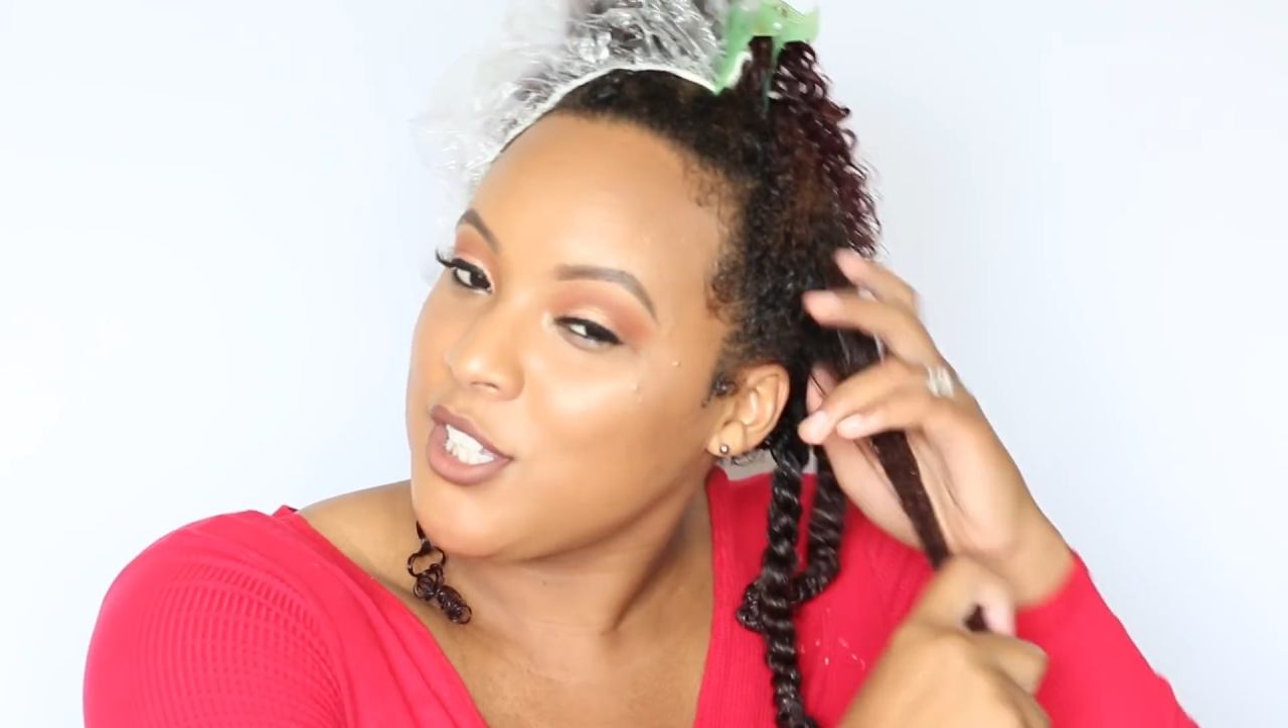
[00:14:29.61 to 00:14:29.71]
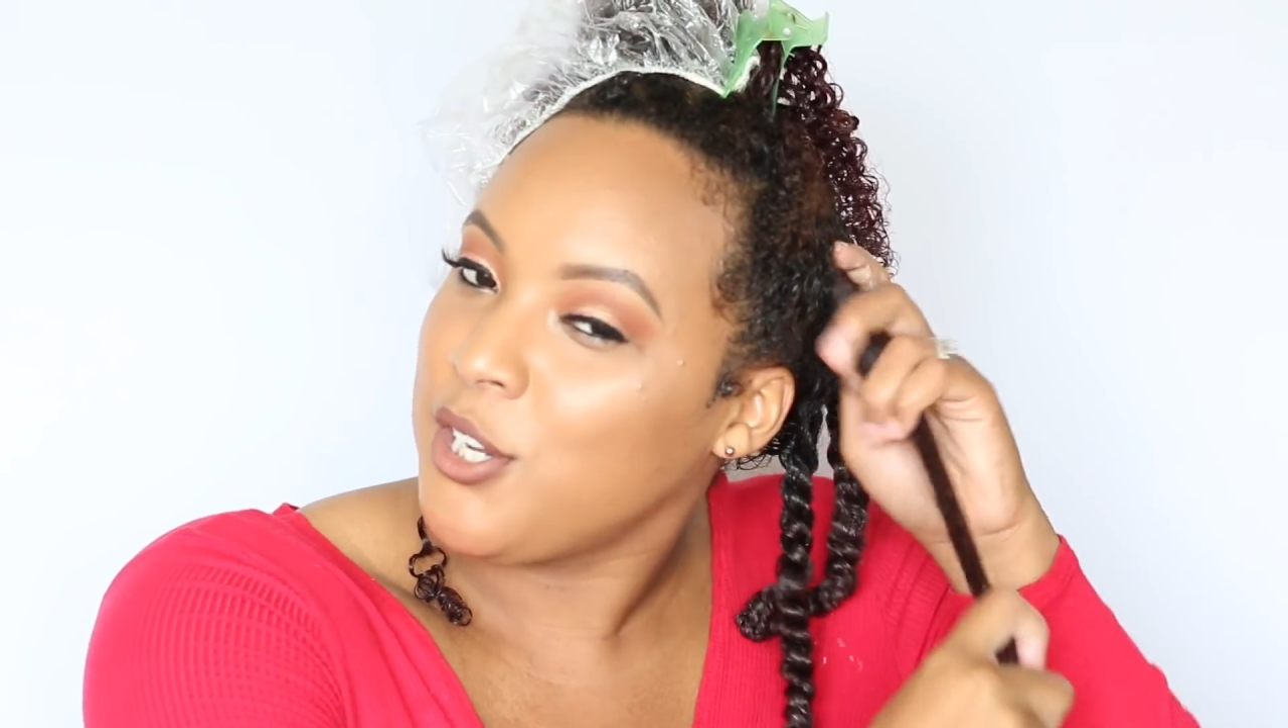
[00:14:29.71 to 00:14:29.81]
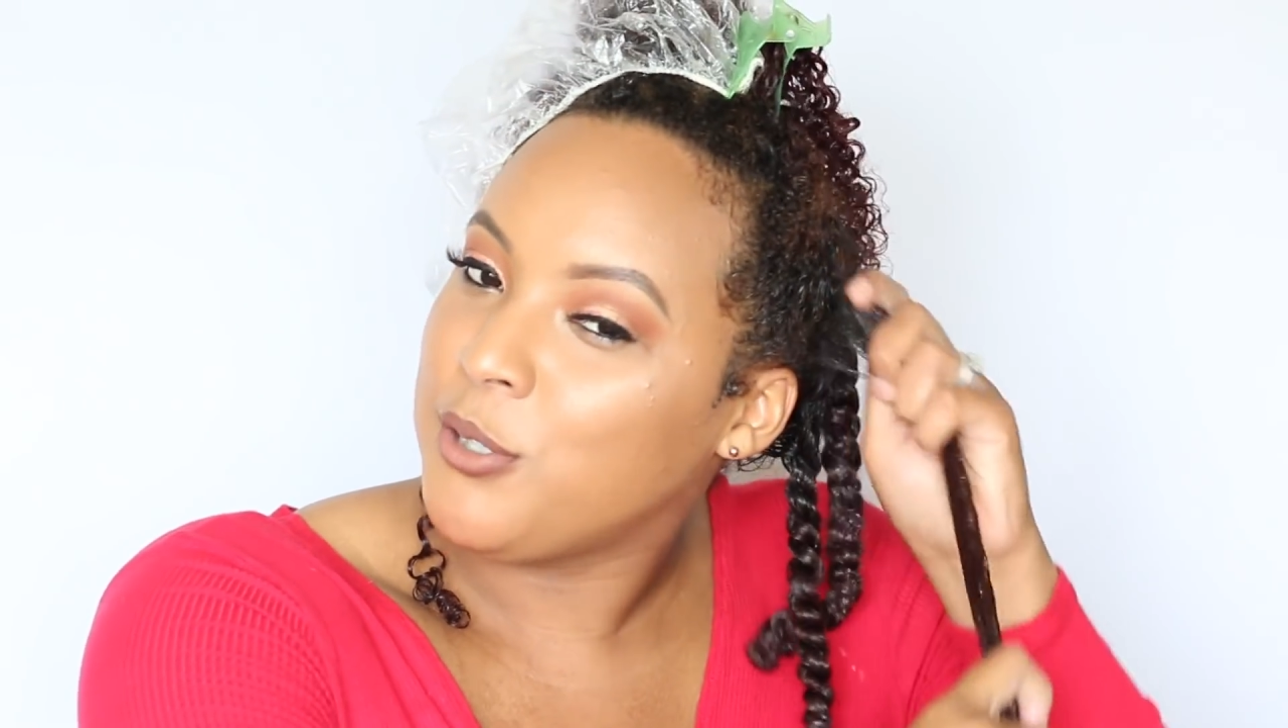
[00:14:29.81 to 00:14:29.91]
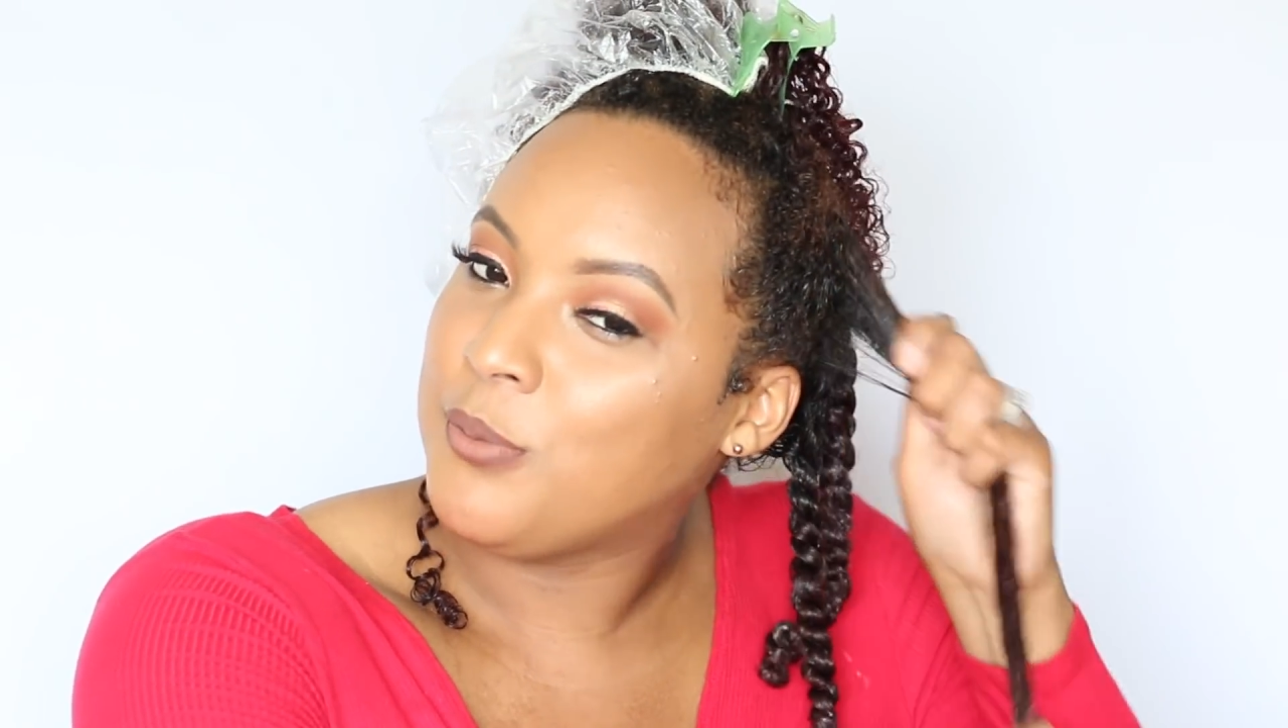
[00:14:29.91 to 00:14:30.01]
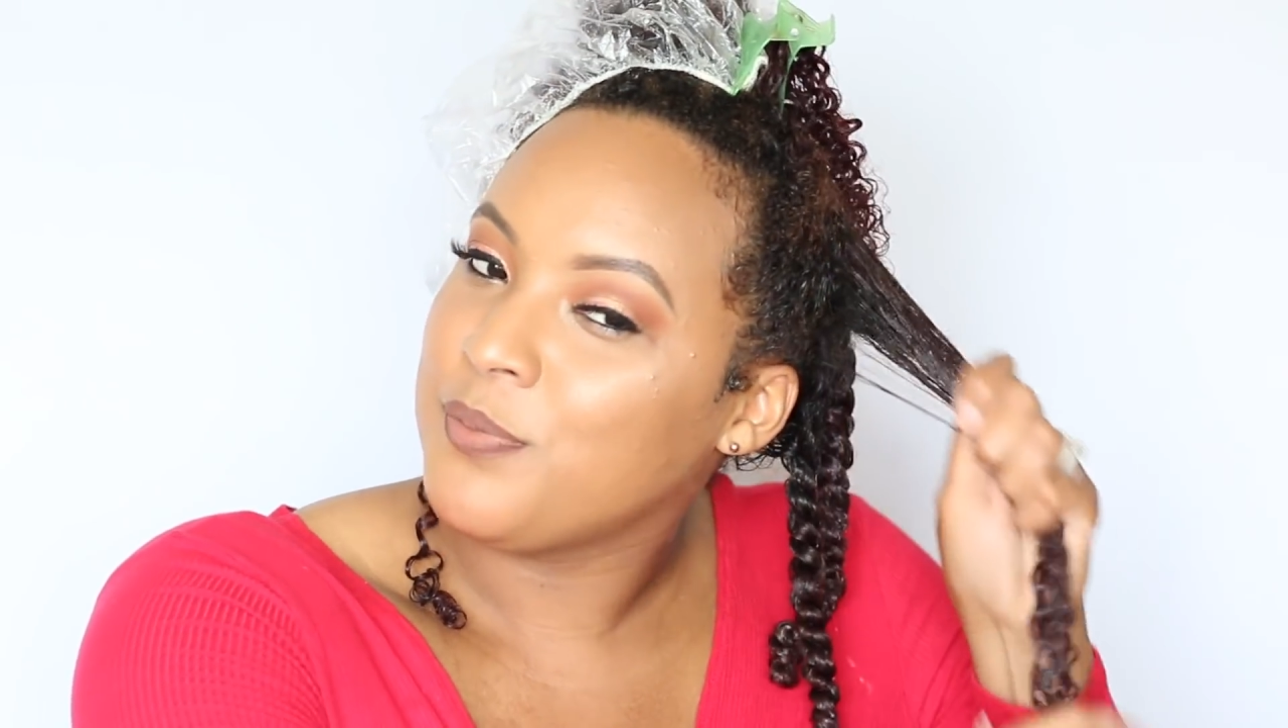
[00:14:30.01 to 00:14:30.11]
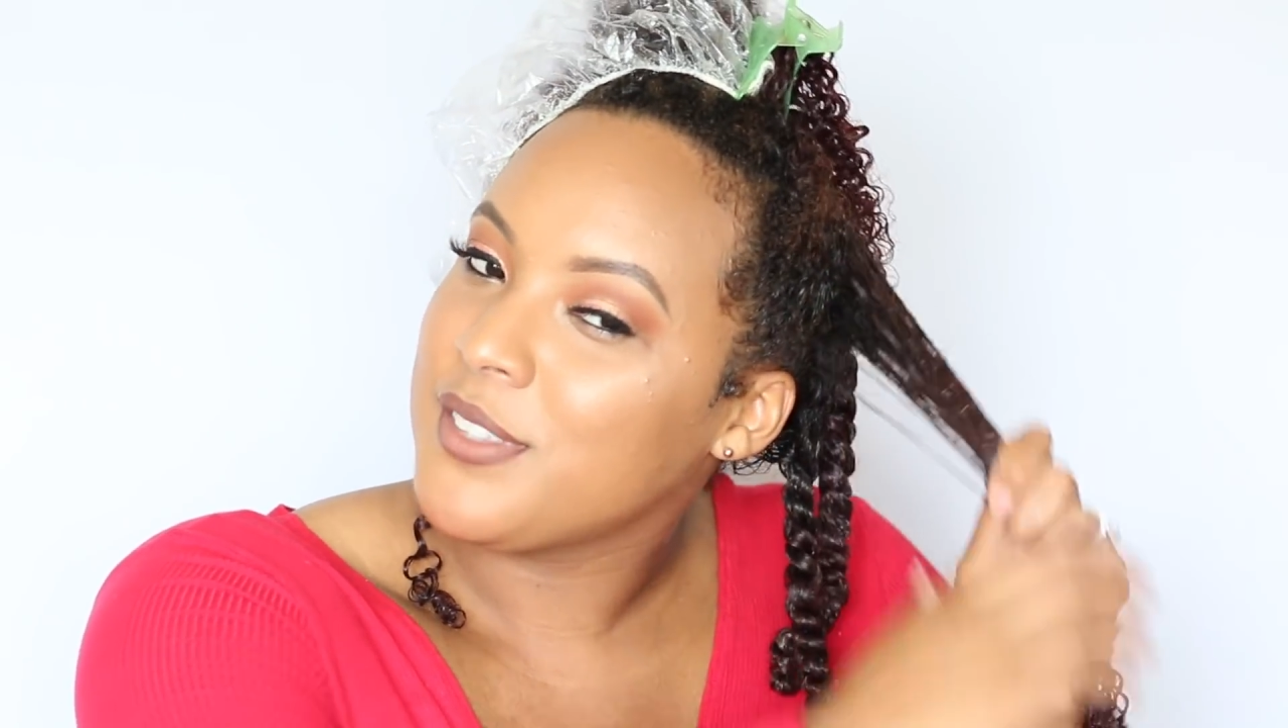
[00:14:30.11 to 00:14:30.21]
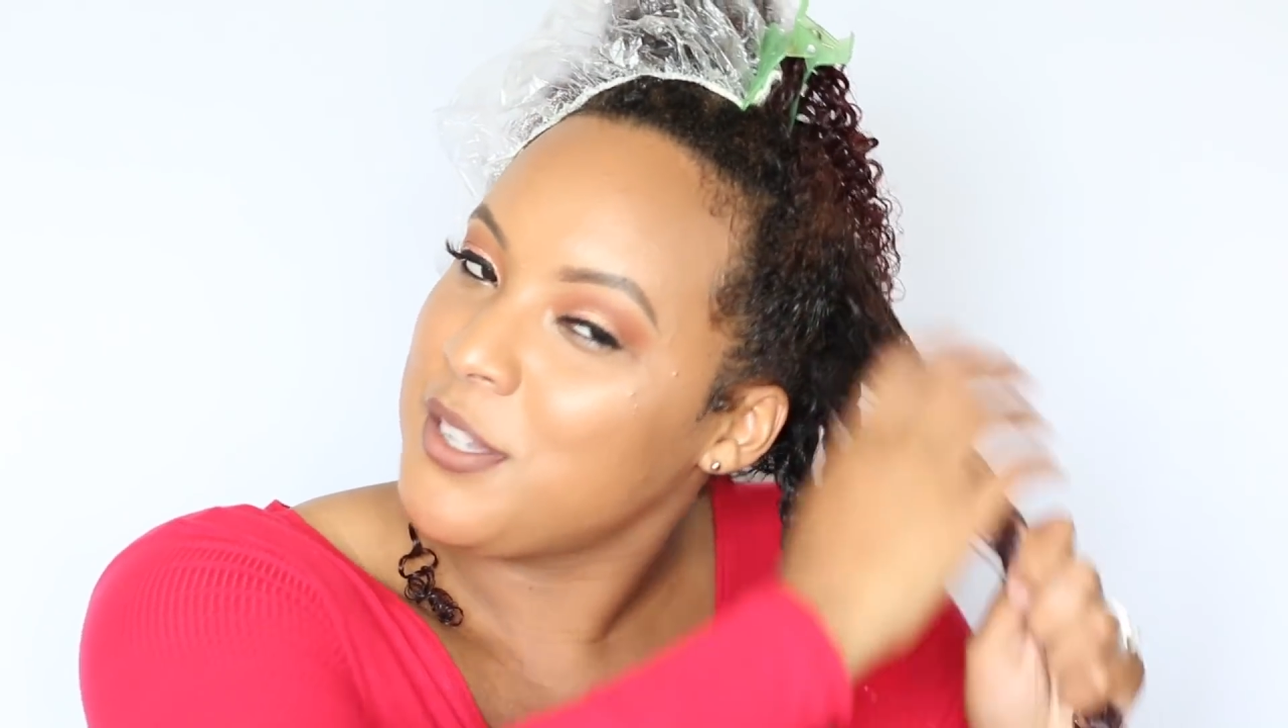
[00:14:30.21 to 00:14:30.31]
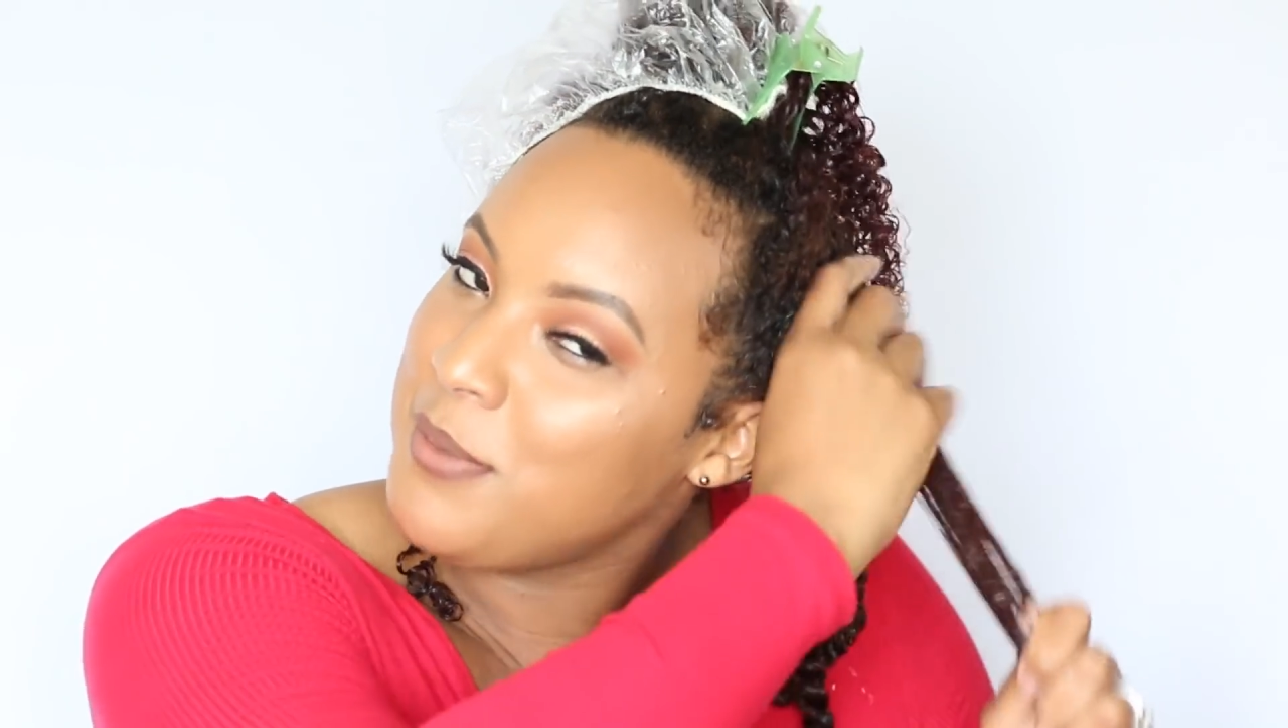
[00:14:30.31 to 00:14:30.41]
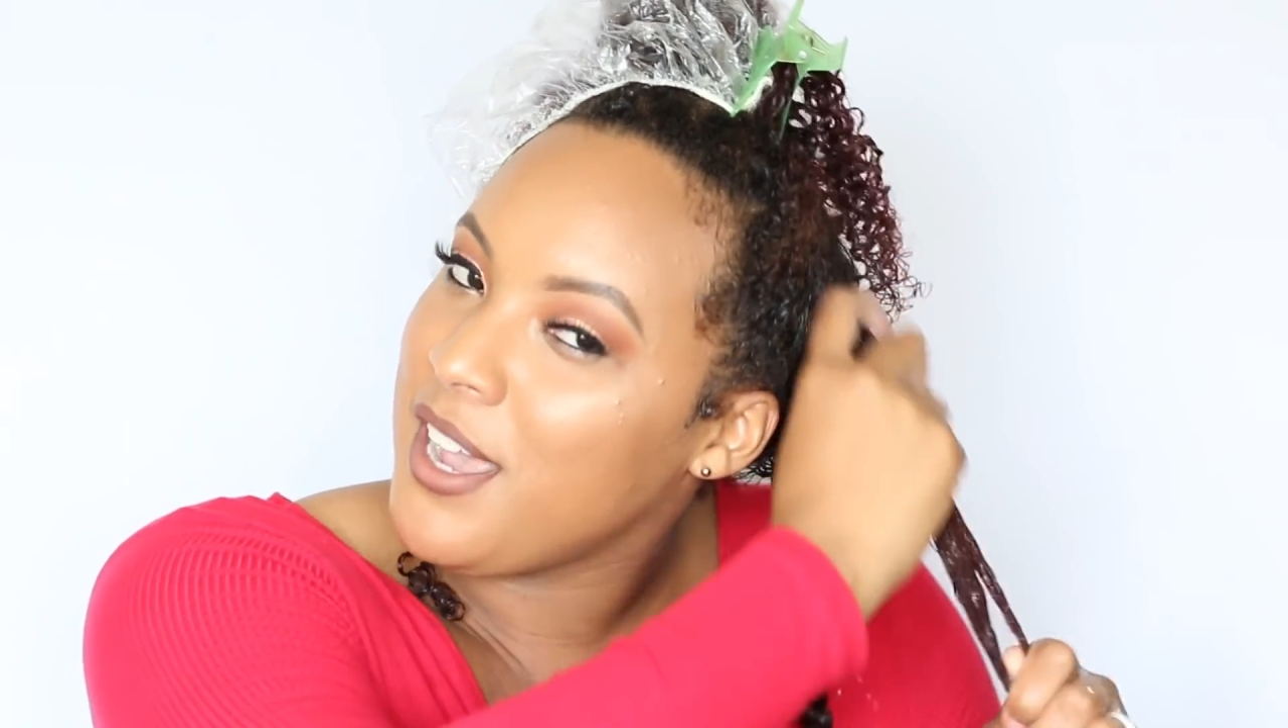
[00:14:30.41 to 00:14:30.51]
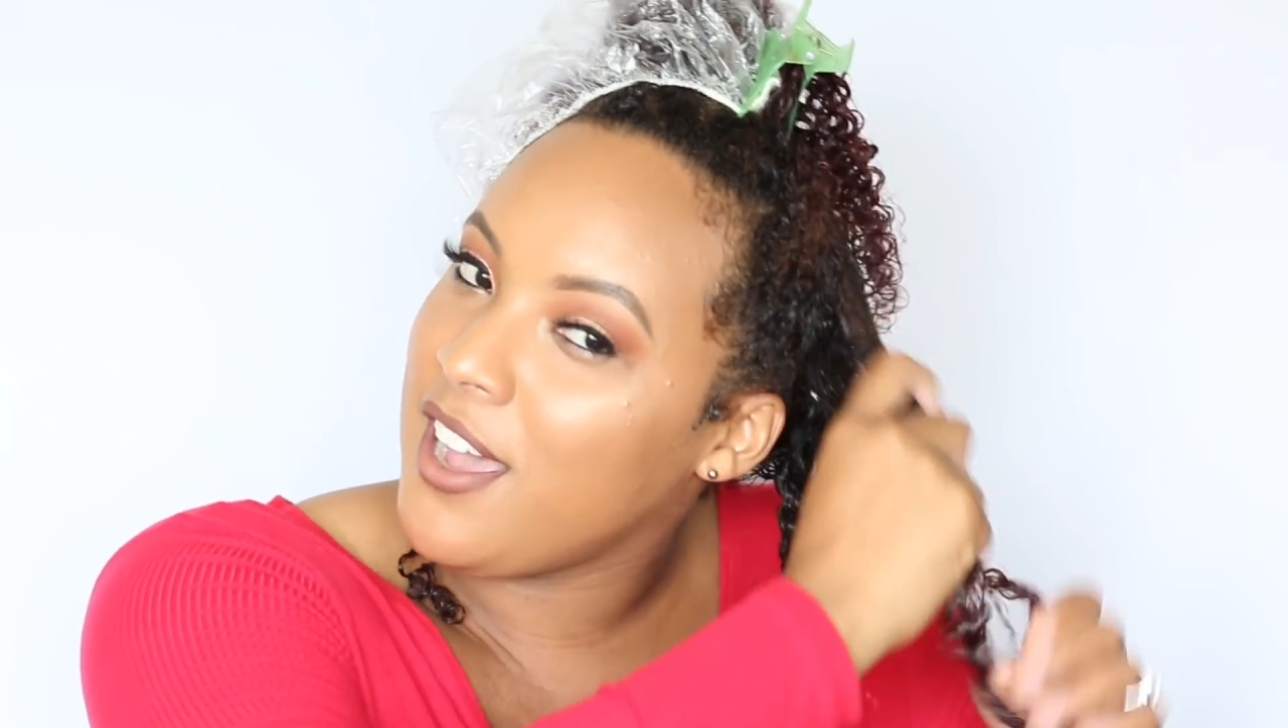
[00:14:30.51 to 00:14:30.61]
So to be